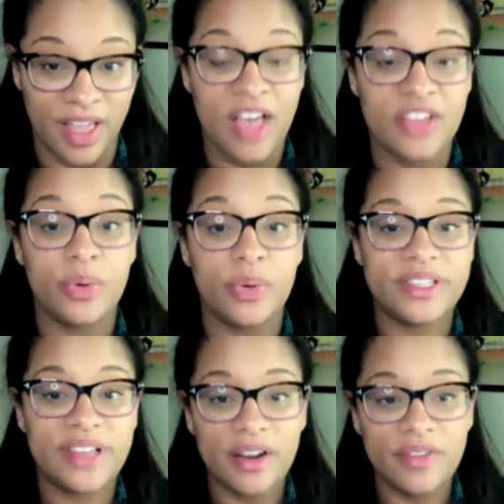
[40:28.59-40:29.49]
So
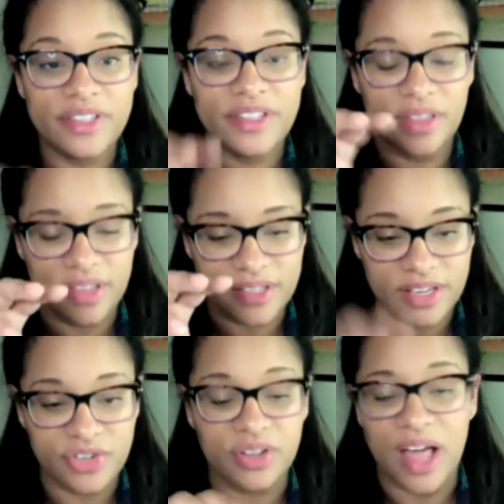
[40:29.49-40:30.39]
instead of the
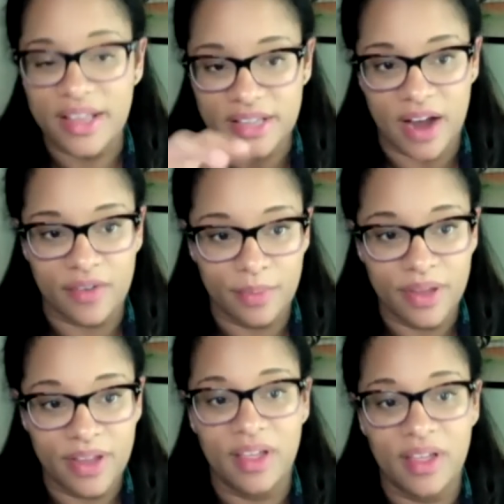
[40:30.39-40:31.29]
centralized
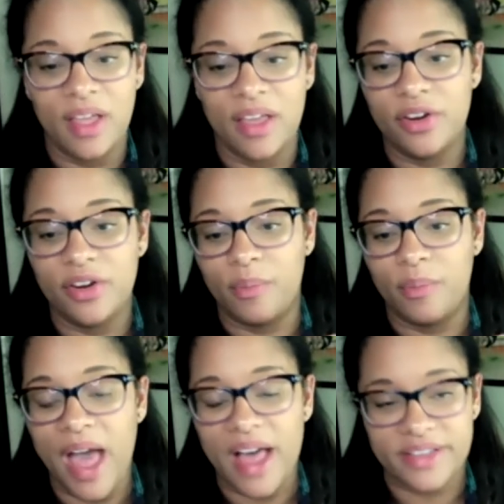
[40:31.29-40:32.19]
government, you know,
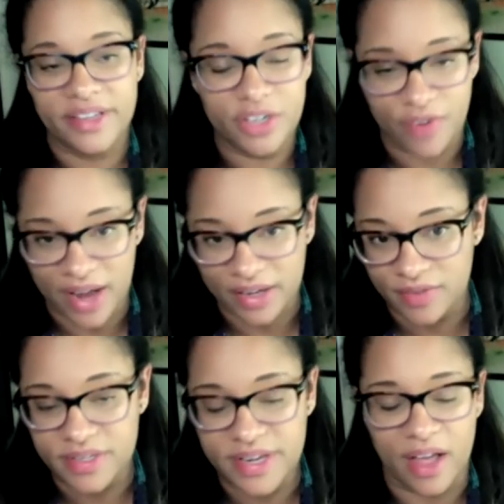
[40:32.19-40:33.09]
passing
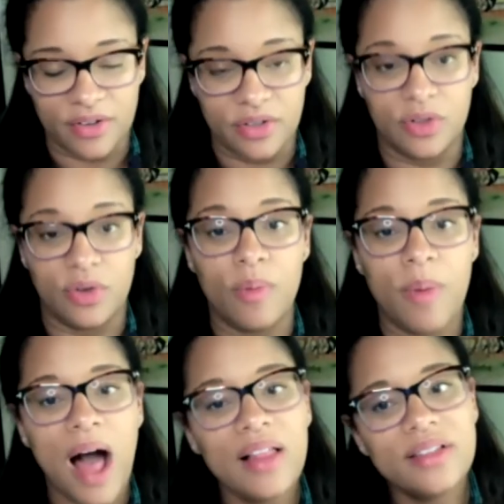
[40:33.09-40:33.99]
directives down to local
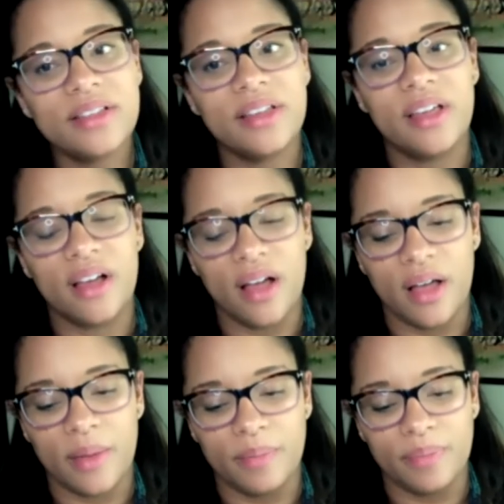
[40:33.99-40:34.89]
policy
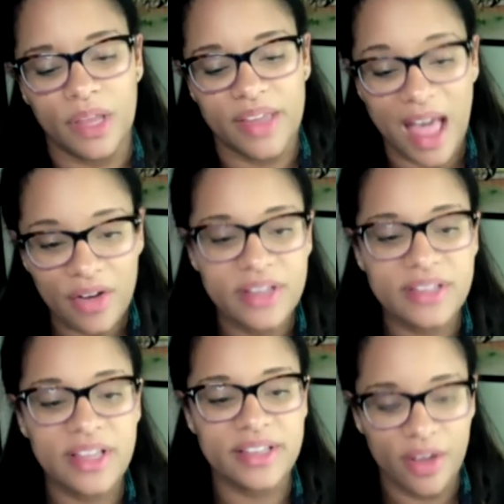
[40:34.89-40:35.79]
um, counties,
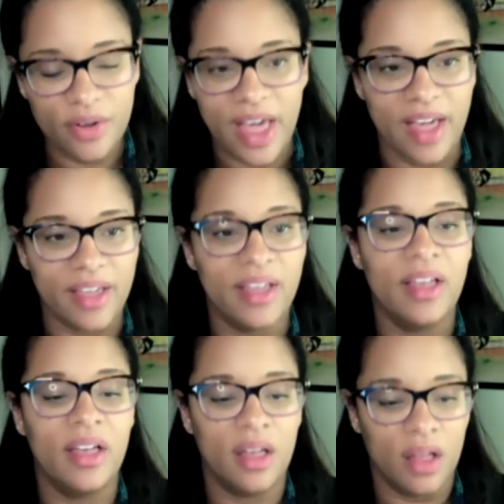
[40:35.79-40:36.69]
they say, okay,
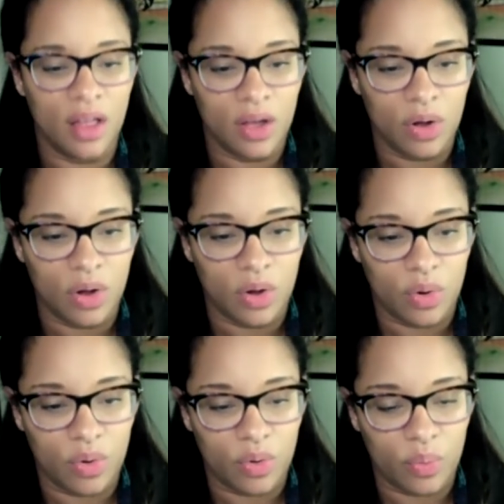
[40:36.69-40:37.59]

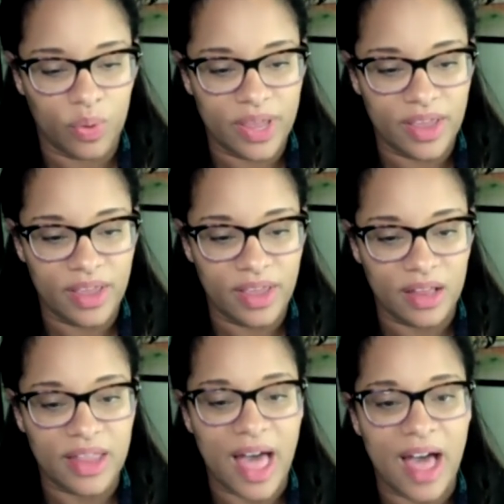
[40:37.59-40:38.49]
we
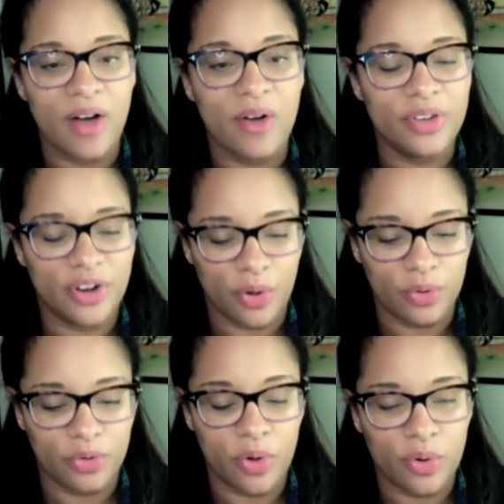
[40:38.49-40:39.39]
allow, you know,
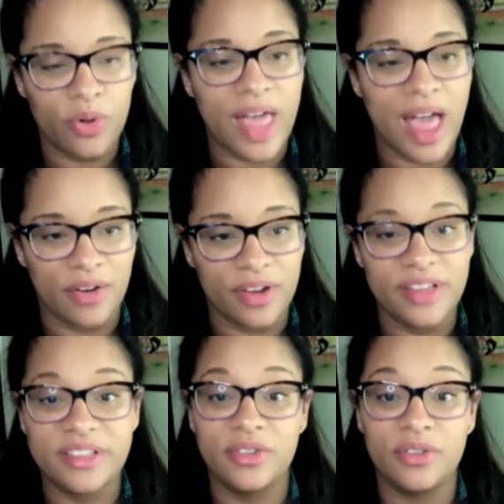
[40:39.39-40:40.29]
local counties
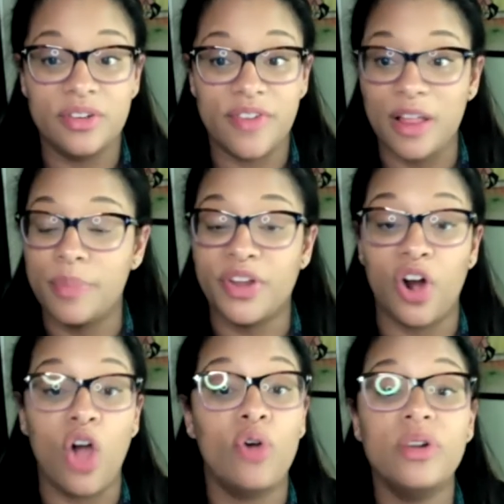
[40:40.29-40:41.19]
to develop their
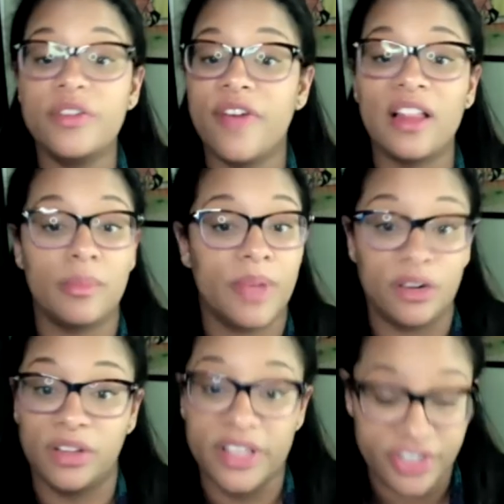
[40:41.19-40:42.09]
own
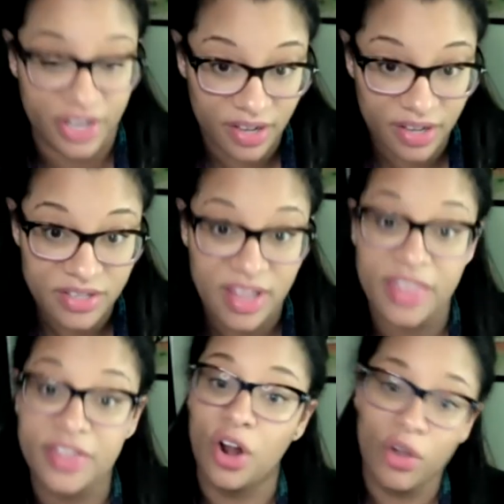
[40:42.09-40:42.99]
developmental agendas and
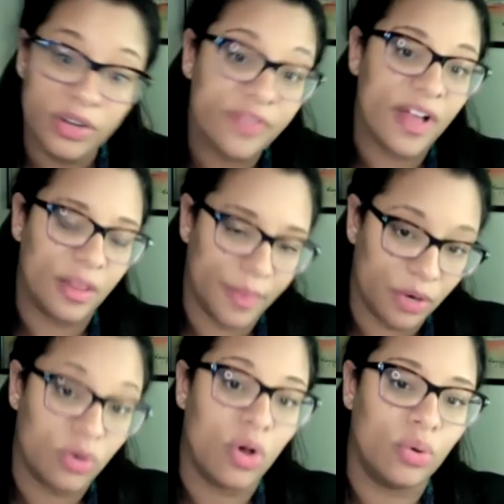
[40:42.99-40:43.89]
their own
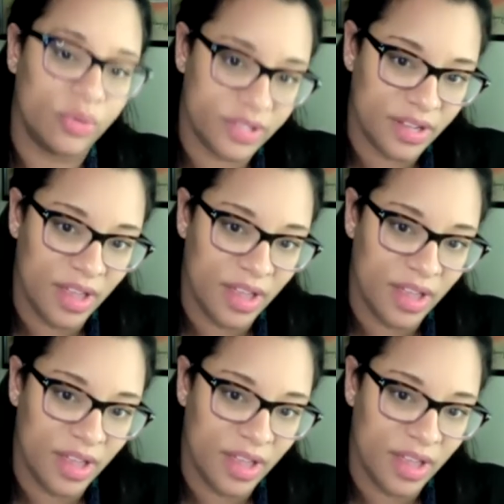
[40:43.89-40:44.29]
developmental goals.